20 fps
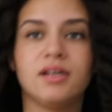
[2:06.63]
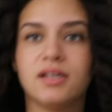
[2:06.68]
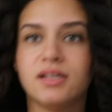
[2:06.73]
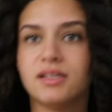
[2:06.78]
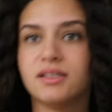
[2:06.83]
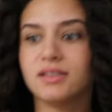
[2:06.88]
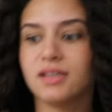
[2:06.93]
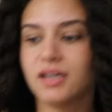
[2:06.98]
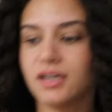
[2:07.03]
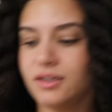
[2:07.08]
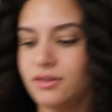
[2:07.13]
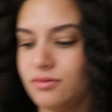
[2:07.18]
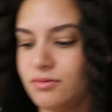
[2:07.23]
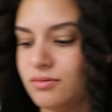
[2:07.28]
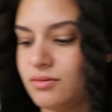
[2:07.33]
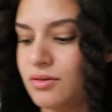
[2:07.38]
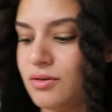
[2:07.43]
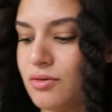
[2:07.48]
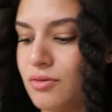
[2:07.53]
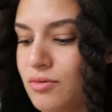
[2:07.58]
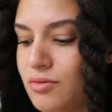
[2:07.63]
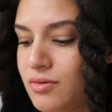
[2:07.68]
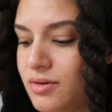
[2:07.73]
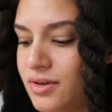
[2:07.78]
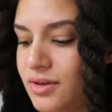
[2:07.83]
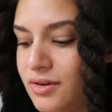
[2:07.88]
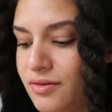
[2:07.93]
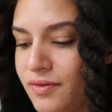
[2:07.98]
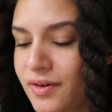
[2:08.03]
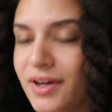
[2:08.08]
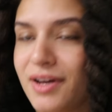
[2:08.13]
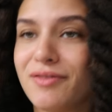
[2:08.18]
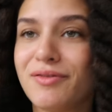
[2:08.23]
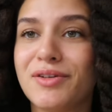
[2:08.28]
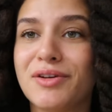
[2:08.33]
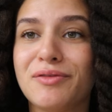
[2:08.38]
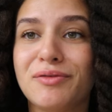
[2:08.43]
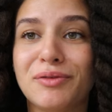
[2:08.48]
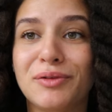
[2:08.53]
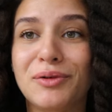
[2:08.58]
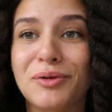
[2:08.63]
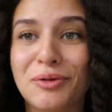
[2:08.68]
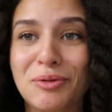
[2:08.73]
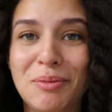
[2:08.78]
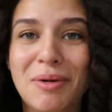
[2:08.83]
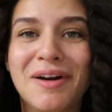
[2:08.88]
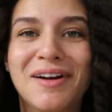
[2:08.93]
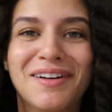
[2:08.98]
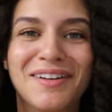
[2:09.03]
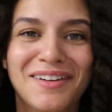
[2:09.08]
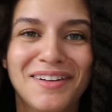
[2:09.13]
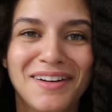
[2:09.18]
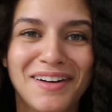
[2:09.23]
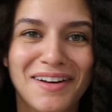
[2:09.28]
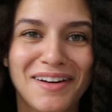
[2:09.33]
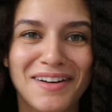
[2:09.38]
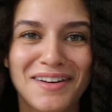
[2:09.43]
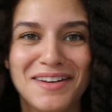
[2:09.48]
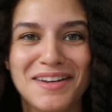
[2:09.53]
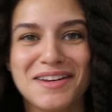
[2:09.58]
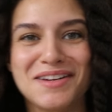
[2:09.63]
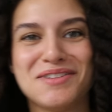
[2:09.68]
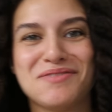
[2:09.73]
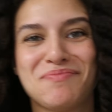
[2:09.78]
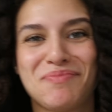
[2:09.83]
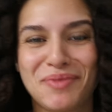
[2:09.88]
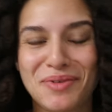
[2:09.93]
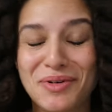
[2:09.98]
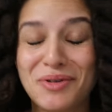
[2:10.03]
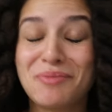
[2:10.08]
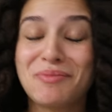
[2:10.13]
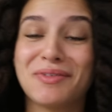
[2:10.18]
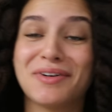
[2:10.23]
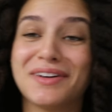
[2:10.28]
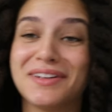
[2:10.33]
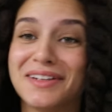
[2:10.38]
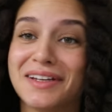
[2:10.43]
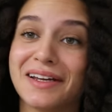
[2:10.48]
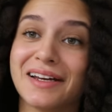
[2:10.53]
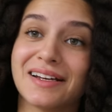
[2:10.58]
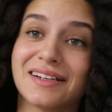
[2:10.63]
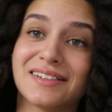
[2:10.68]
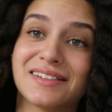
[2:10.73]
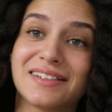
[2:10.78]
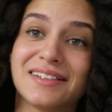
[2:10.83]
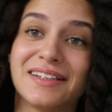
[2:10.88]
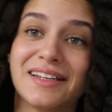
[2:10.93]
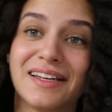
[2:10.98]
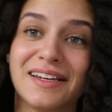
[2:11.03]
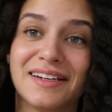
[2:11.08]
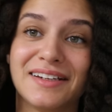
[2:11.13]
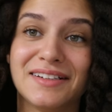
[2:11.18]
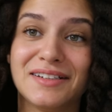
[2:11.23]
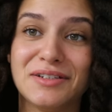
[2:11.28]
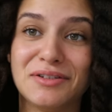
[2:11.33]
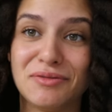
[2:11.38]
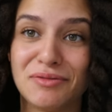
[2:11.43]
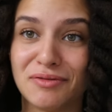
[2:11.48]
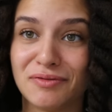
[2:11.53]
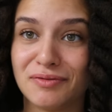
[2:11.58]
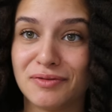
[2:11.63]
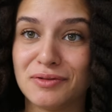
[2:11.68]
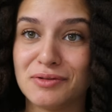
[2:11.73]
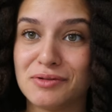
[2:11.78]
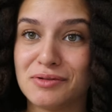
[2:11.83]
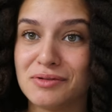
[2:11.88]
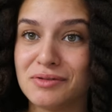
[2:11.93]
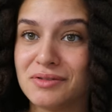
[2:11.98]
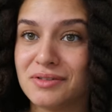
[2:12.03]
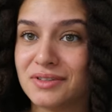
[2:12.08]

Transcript: Is I don't know if I have enough room on each perm rod to actually like do a full